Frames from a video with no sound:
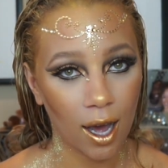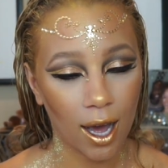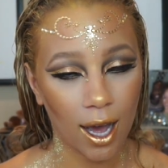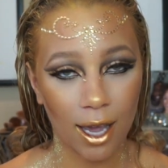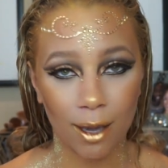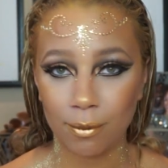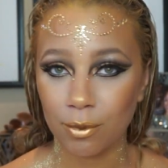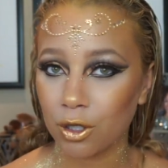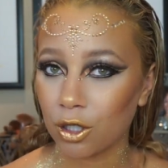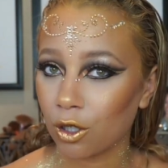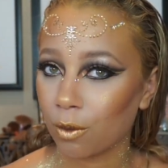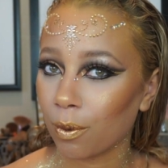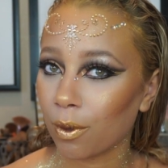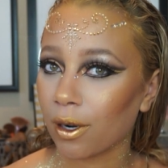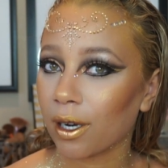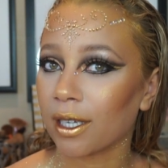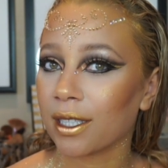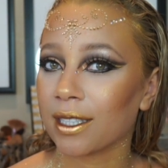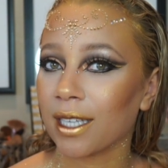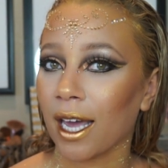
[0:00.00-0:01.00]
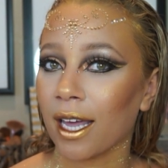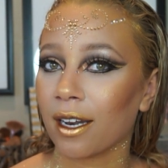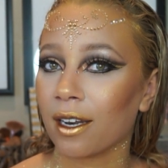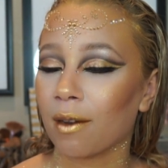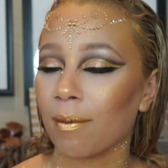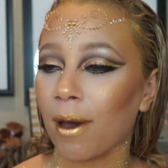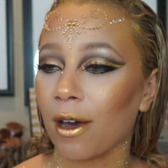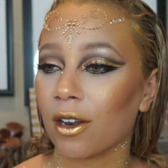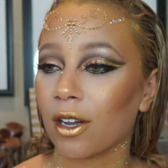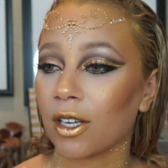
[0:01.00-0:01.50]
I am super
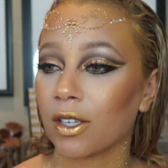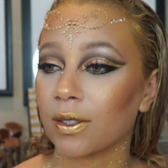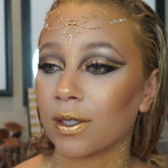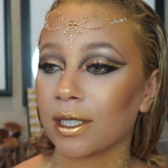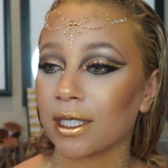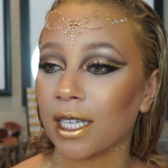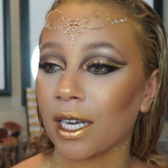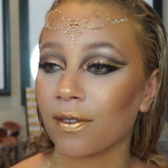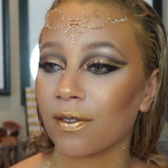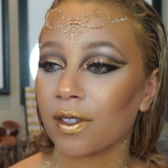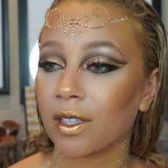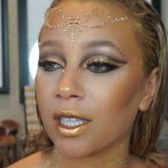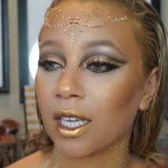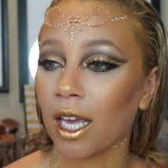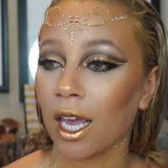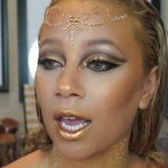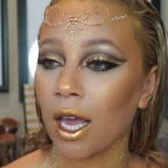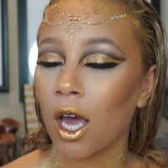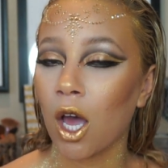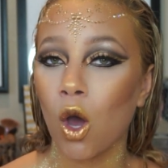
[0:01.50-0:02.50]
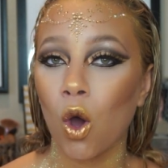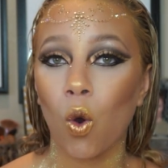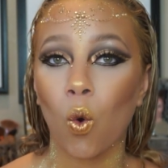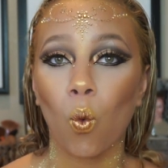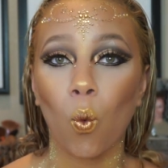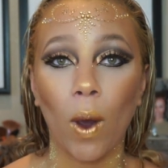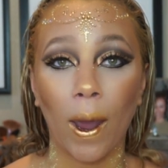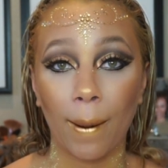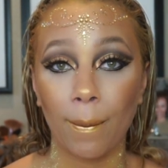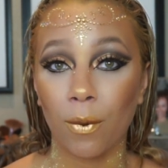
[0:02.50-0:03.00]
excited about it. It was definitely
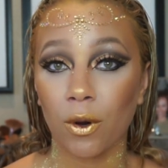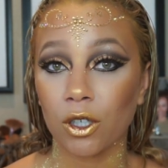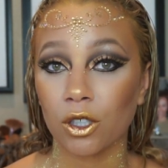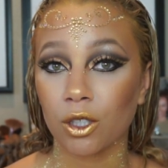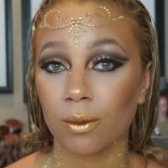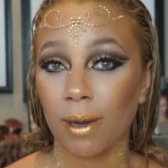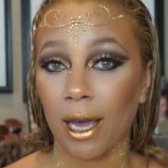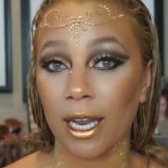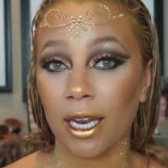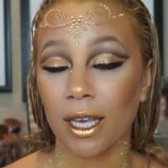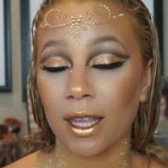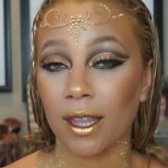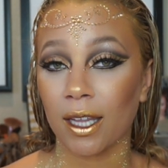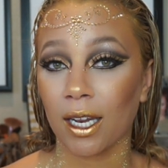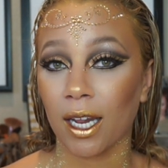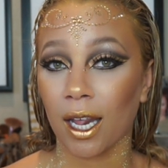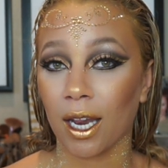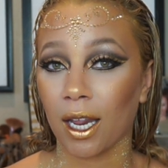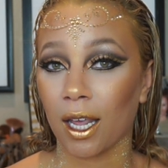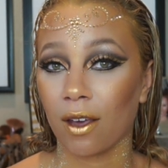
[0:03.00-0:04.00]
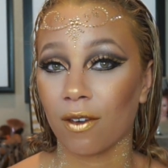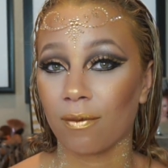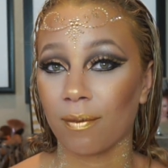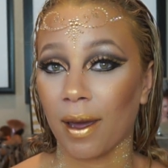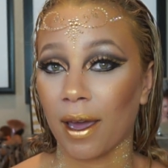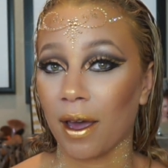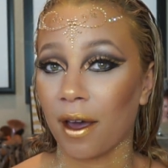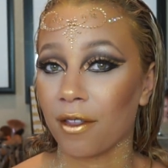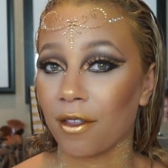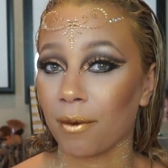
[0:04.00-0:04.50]
way more dramatic than any of
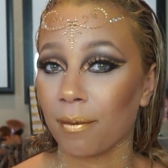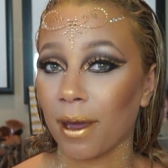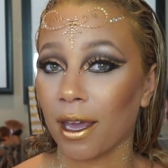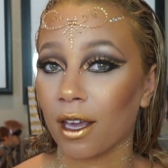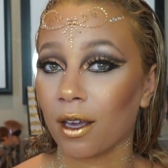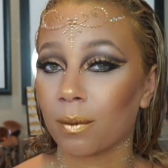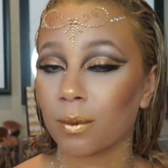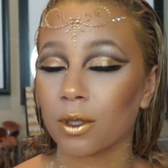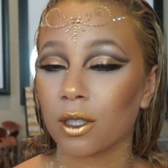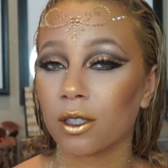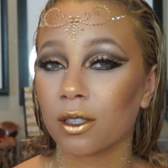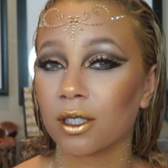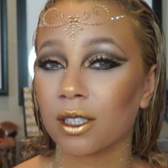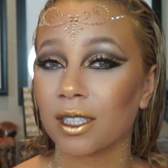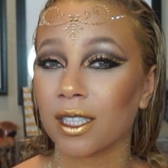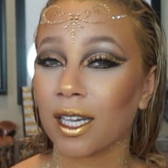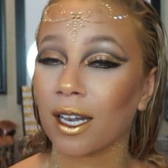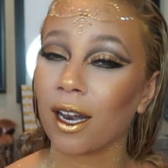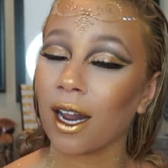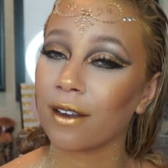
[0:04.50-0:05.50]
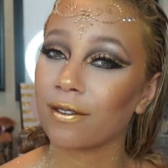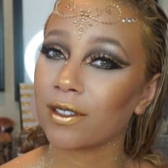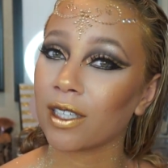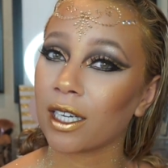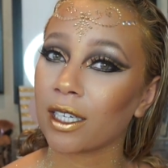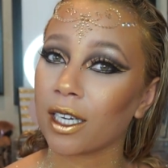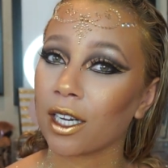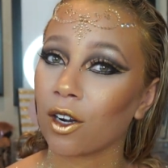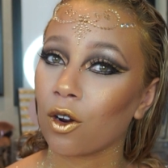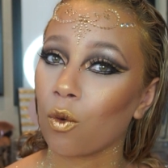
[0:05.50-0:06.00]
my other makeup looks that I've
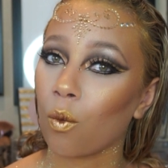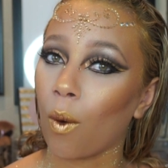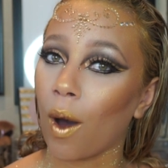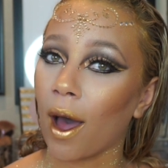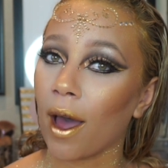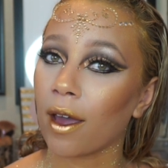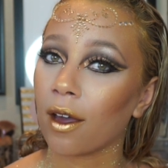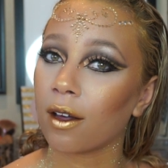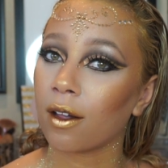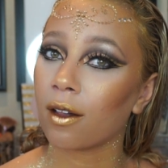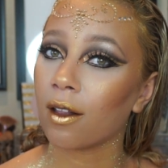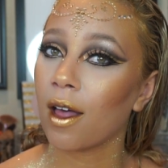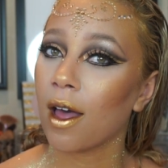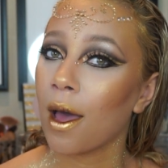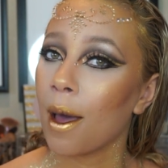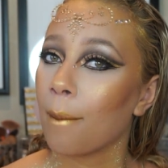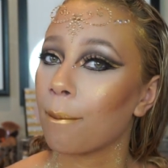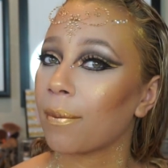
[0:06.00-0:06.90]
done in a while.